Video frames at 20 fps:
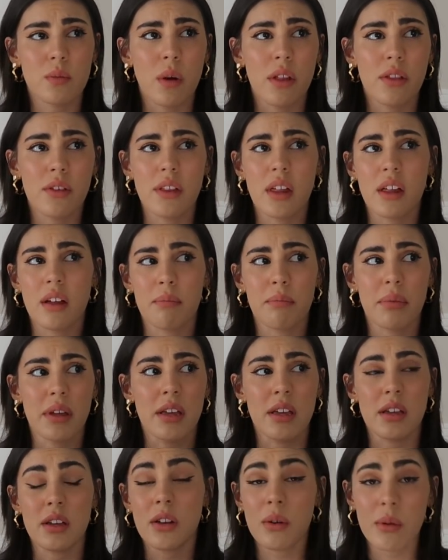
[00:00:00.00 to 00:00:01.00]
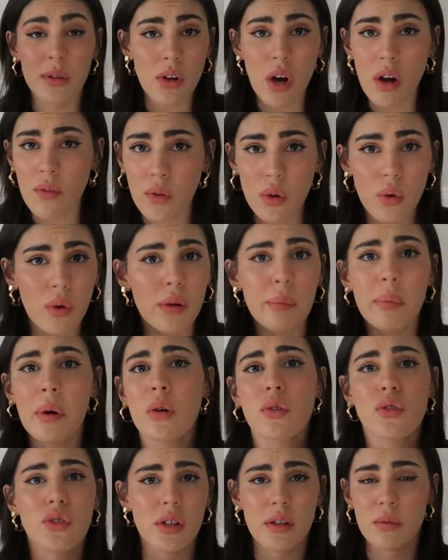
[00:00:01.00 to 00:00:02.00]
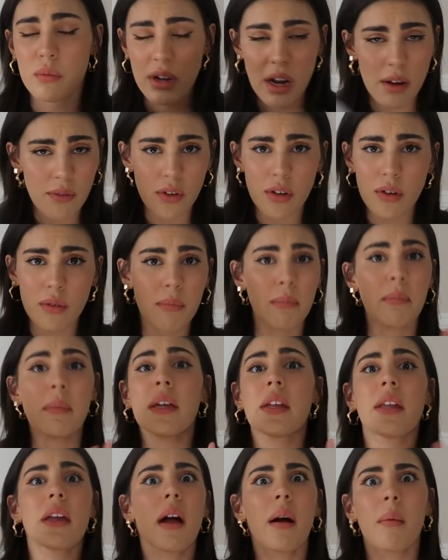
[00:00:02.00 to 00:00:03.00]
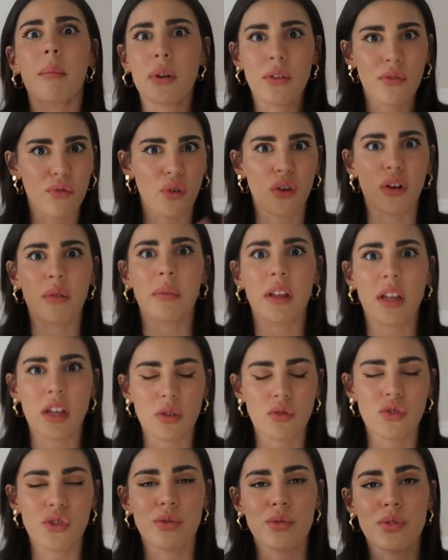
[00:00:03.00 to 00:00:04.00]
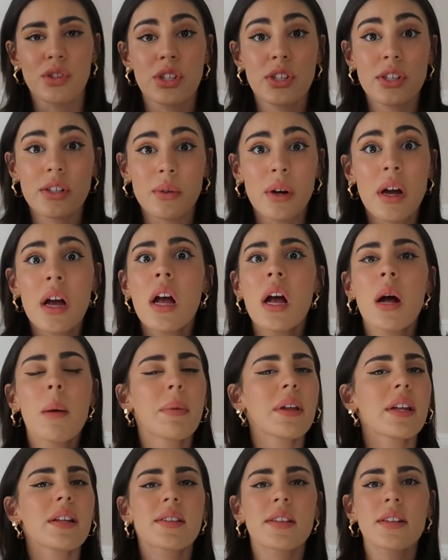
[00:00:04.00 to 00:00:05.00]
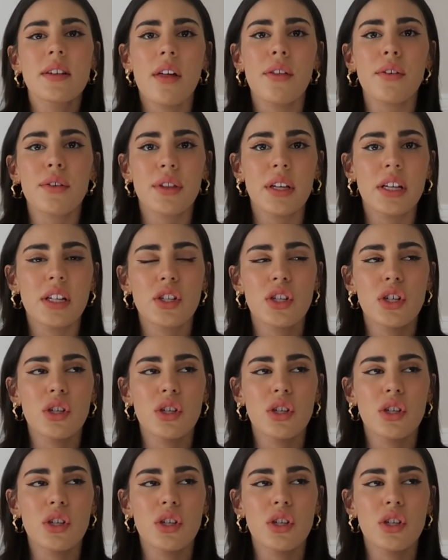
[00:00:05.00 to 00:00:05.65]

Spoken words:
whether that be, you know, a novel or poetry, whatever medium or form that you choose to do. But it's another thing